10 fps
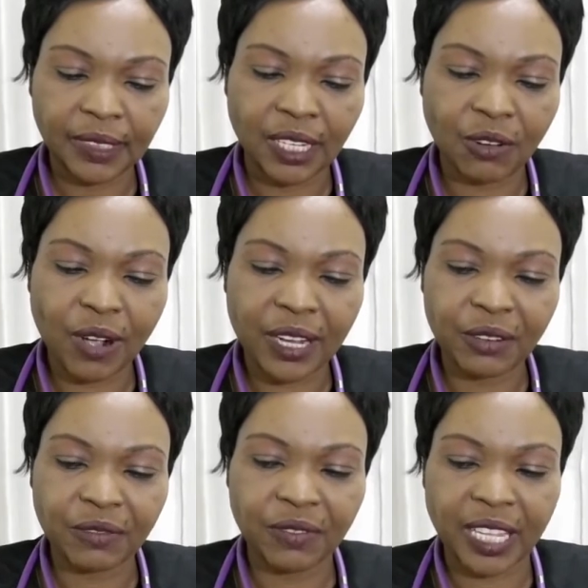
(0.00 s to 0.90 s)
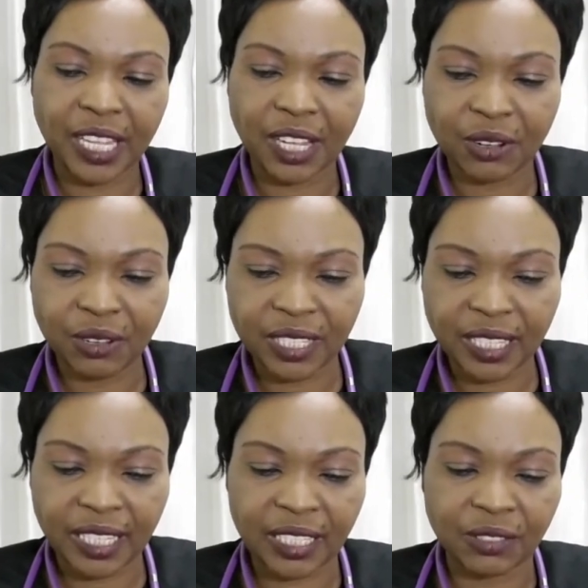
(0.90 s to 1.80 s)
One of the
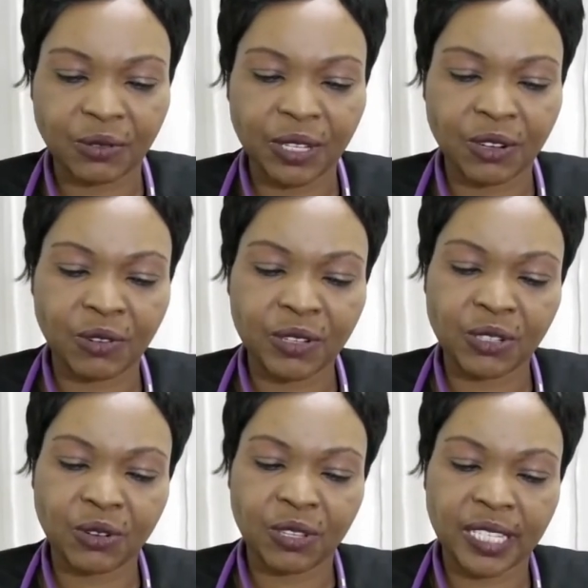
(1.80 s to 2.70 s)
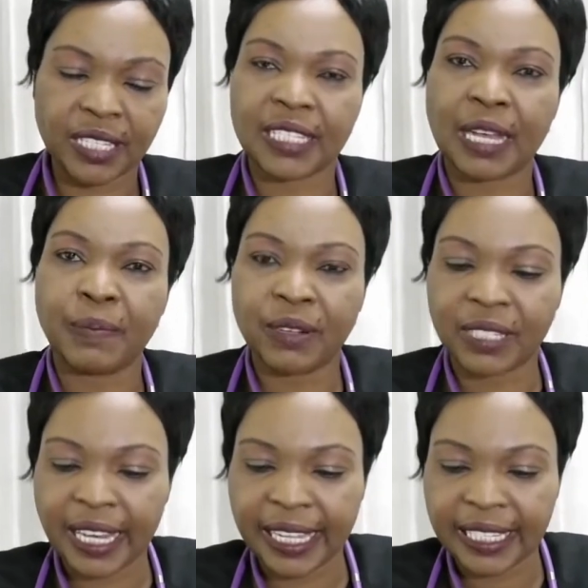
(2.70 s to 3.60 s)
causes, or which causes
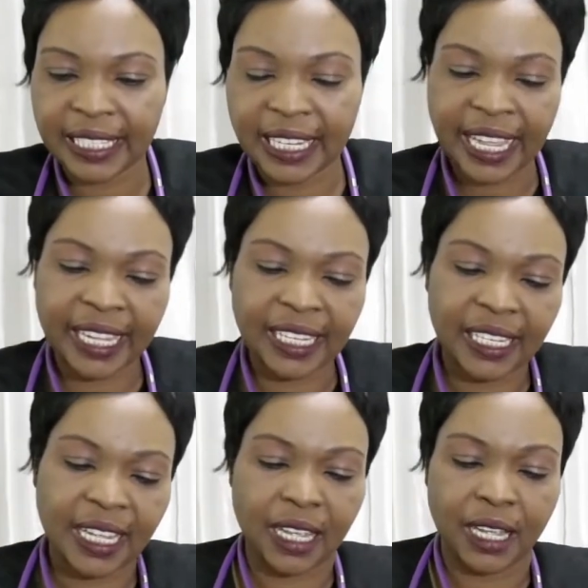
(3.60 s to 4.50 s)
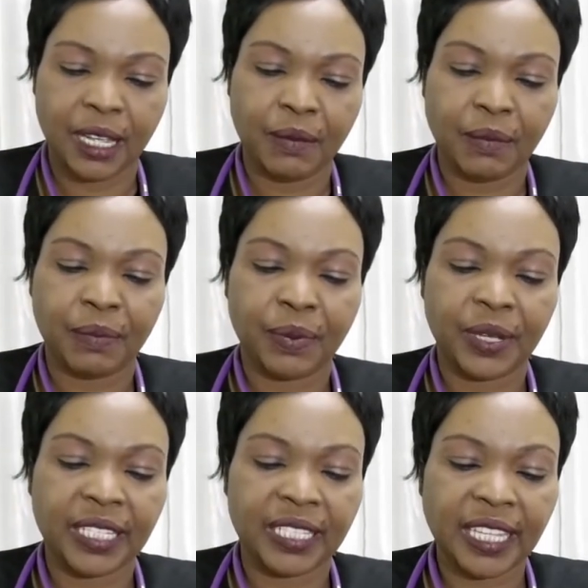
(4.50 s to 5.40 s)
about
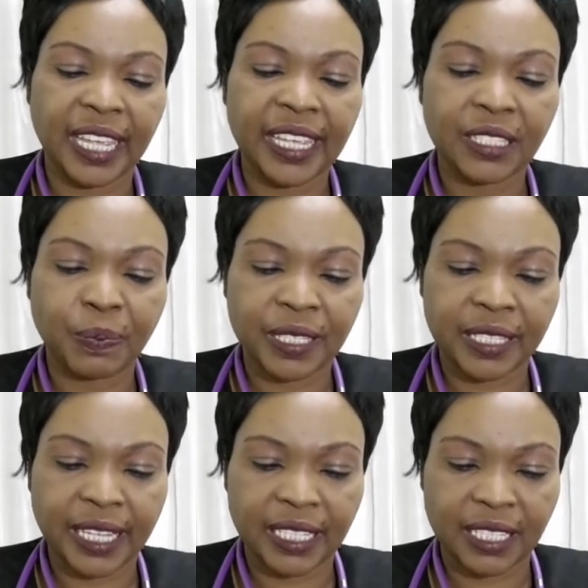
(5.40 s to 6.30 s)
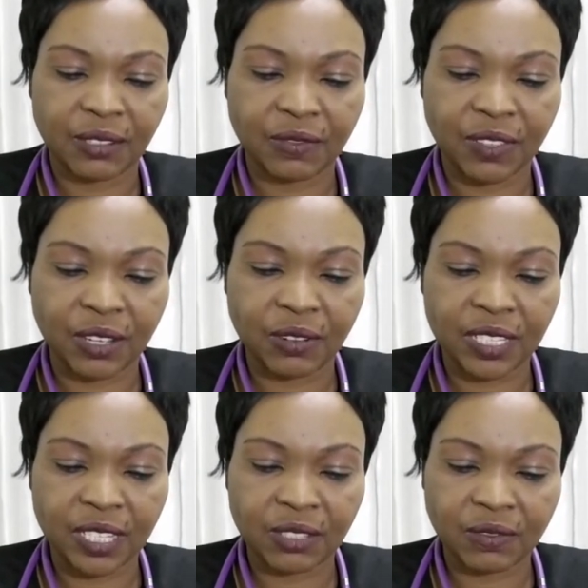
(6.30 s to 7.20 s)
99.8% of the
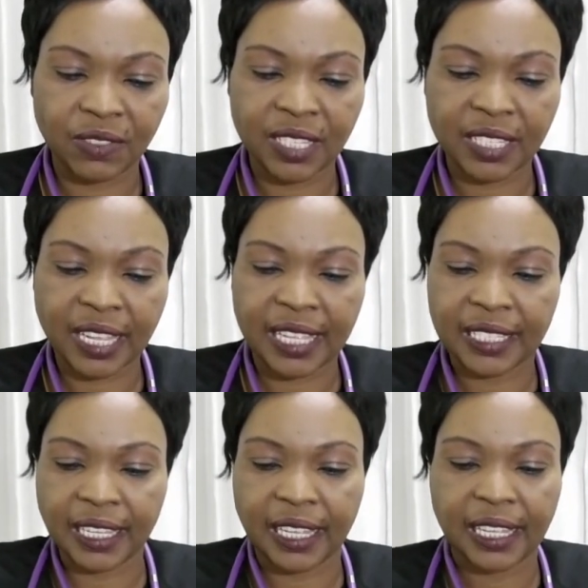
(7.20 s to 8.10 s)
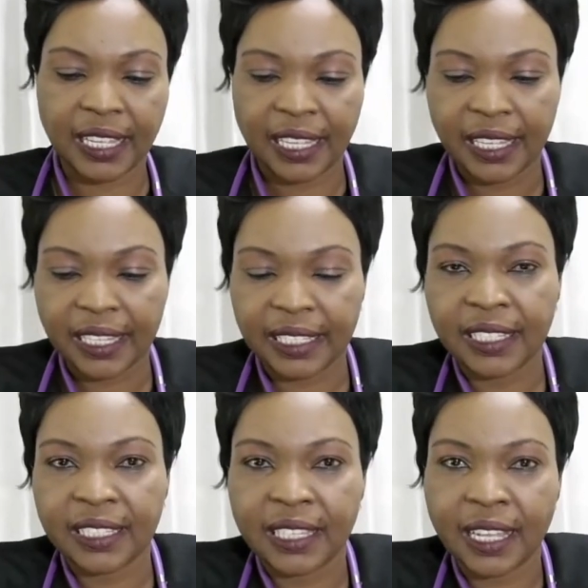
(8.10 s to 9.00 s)
causes of this cancer, it
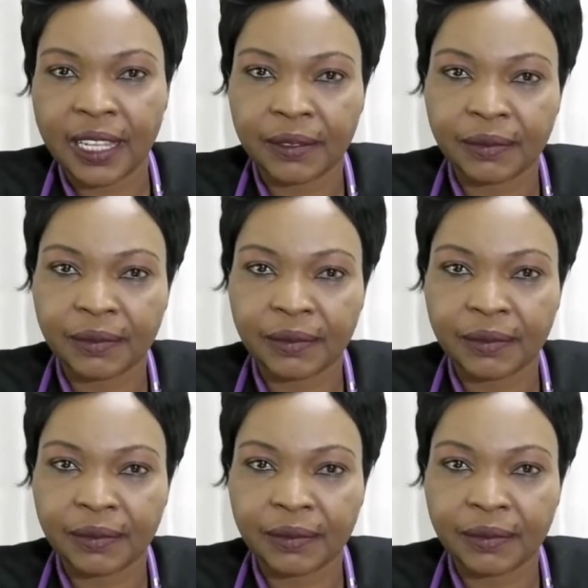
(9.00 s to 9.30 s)
is a